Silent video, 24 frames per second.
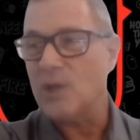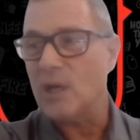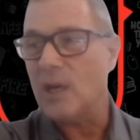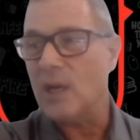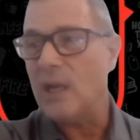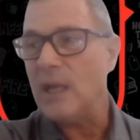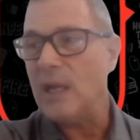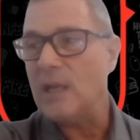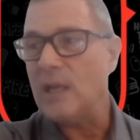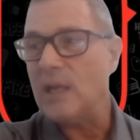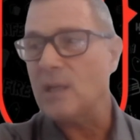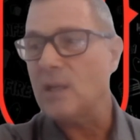And
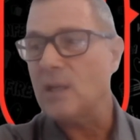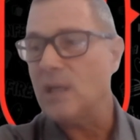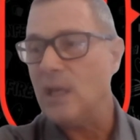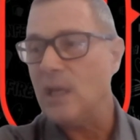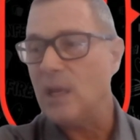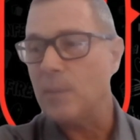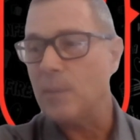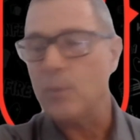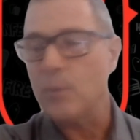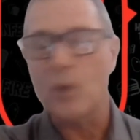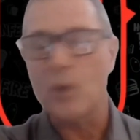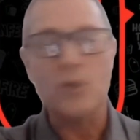he he
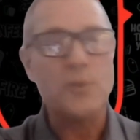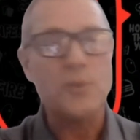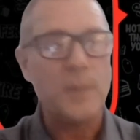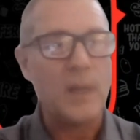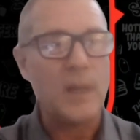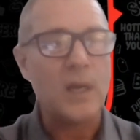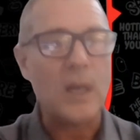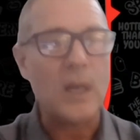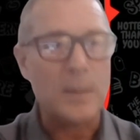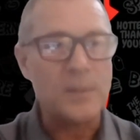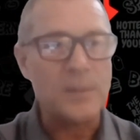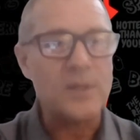approached me a
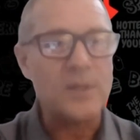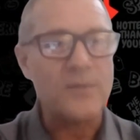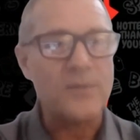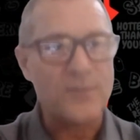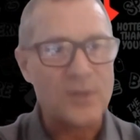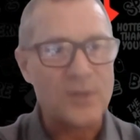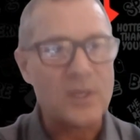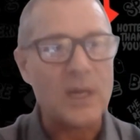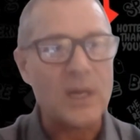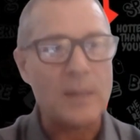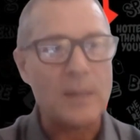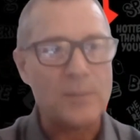couple different
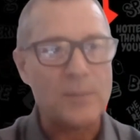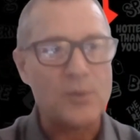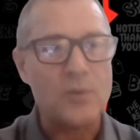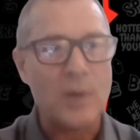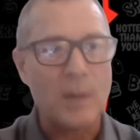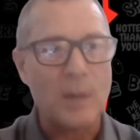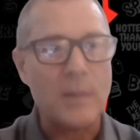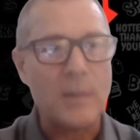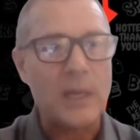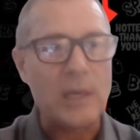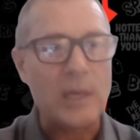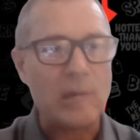times
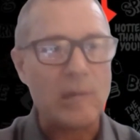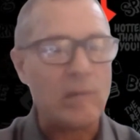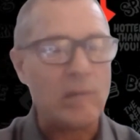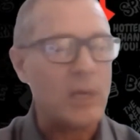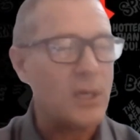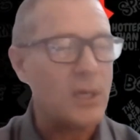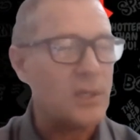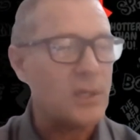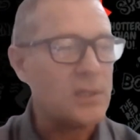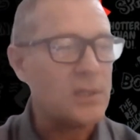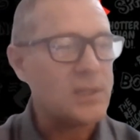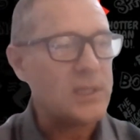throughout my career
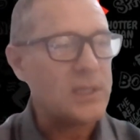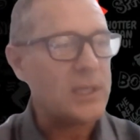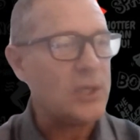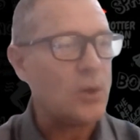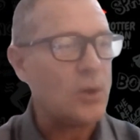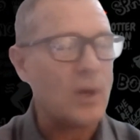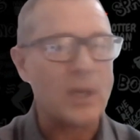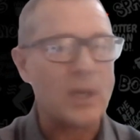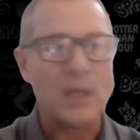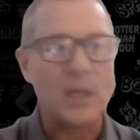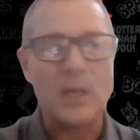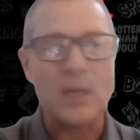and said, "You
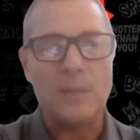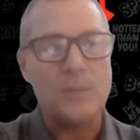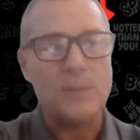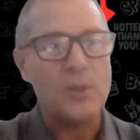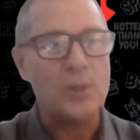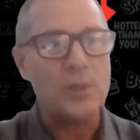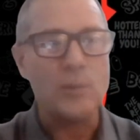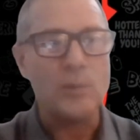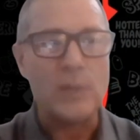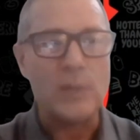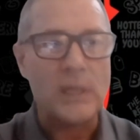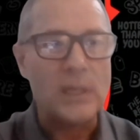ought to come
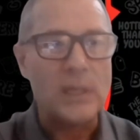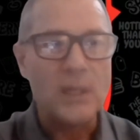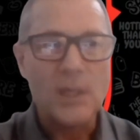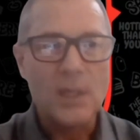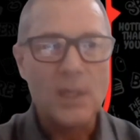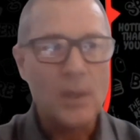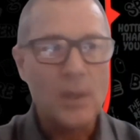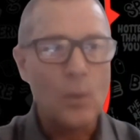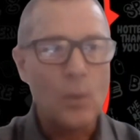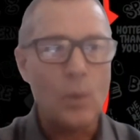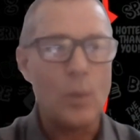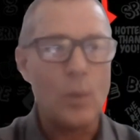do what
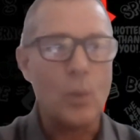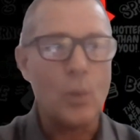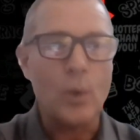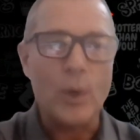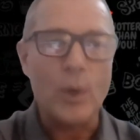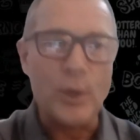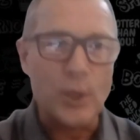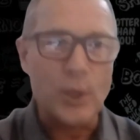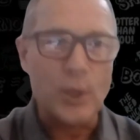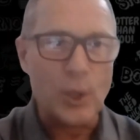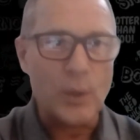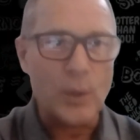what we're
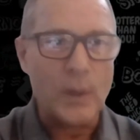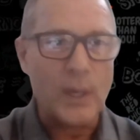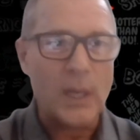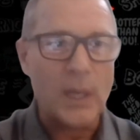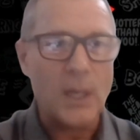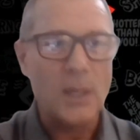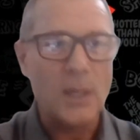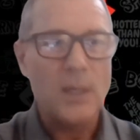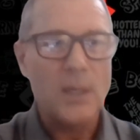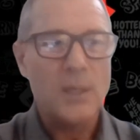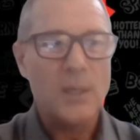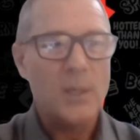
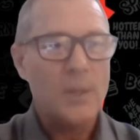doing."